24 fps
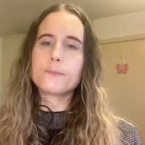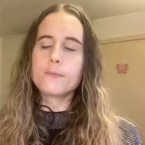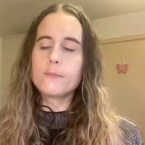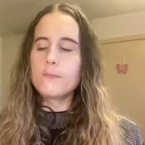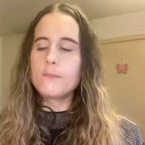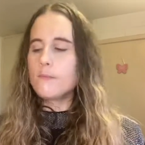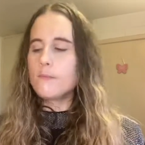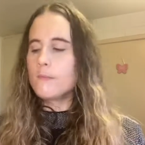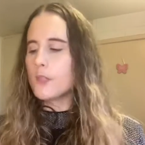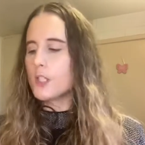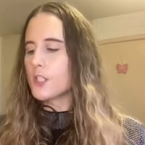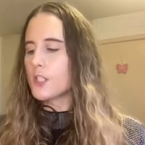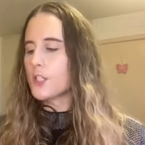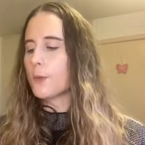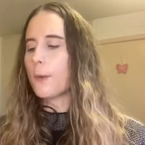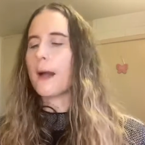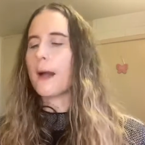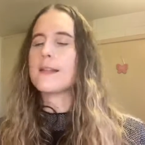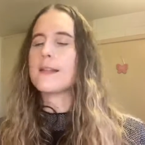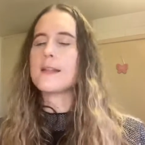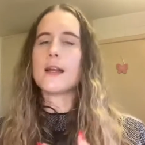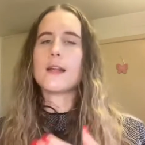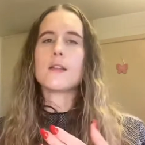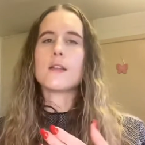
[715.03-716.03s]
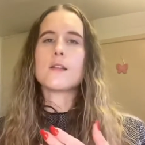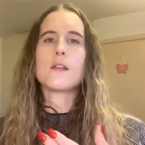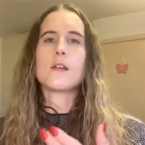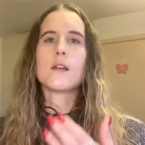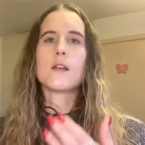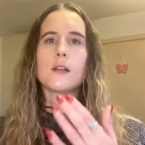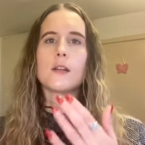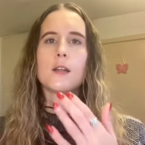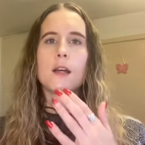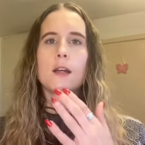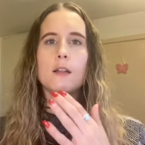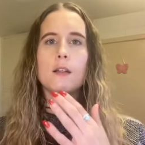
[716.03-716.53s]
So I tend to
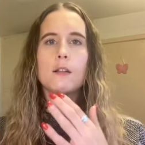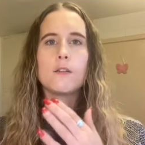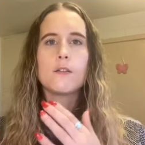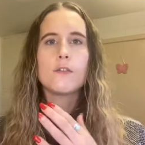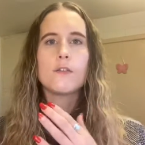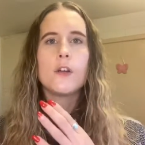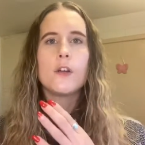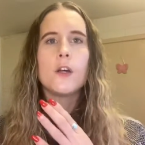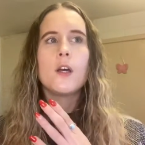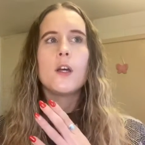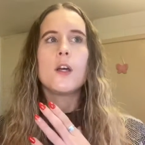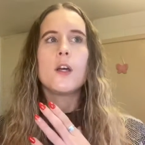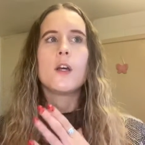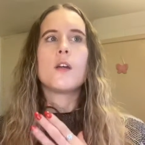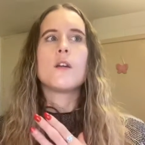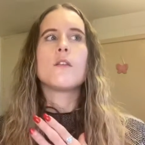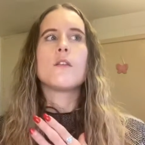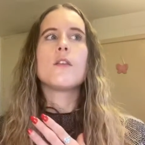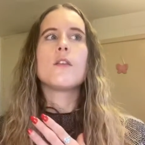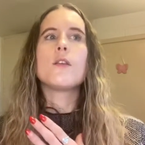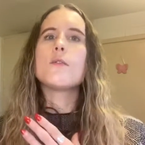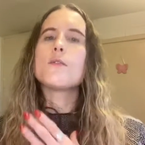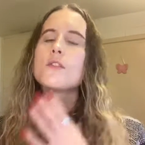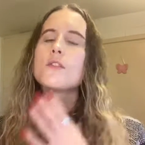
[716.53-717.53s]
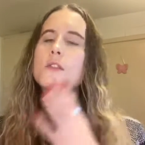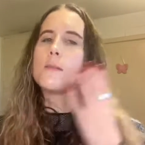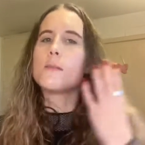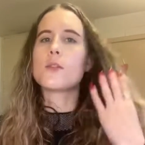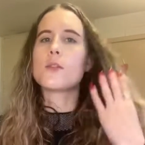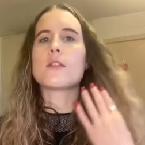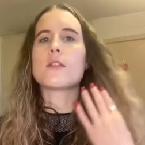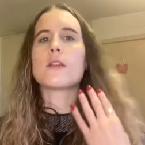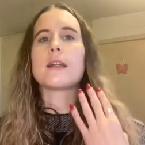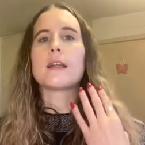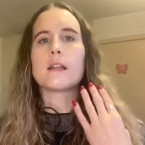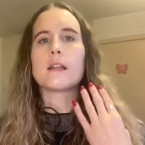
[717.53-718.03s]
kind of use the
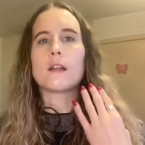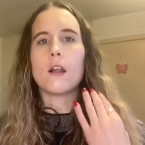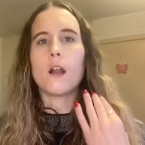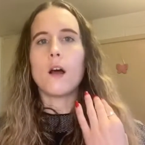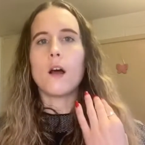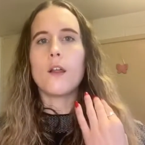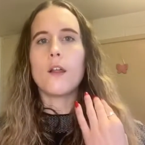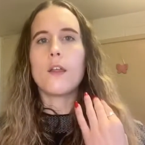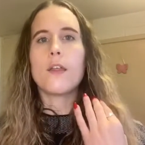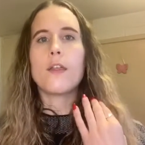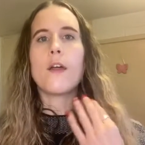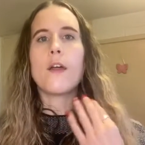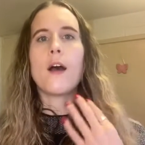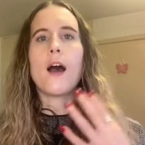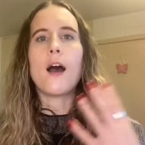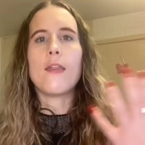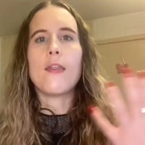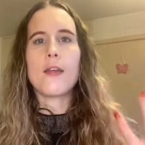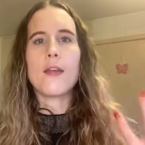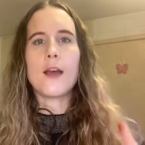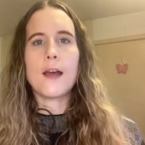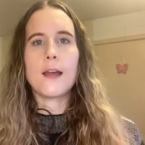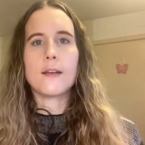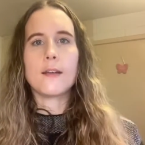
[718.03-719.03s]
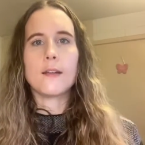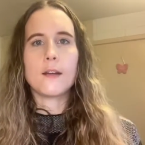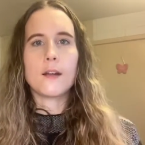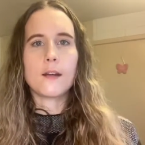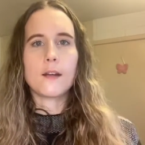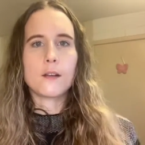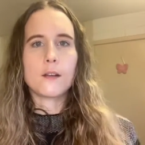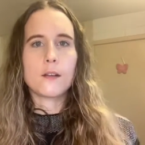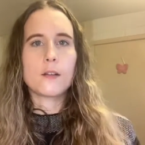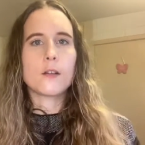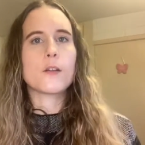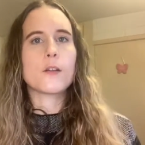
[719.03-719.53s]
muslin cloth and then
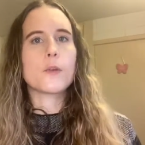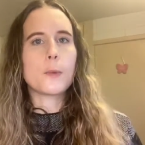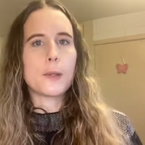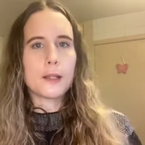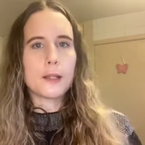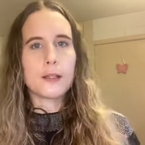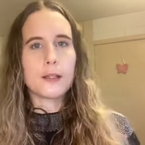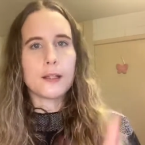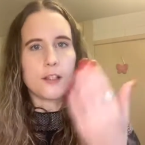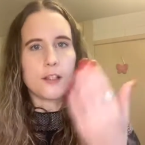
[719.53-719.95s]
quickly give my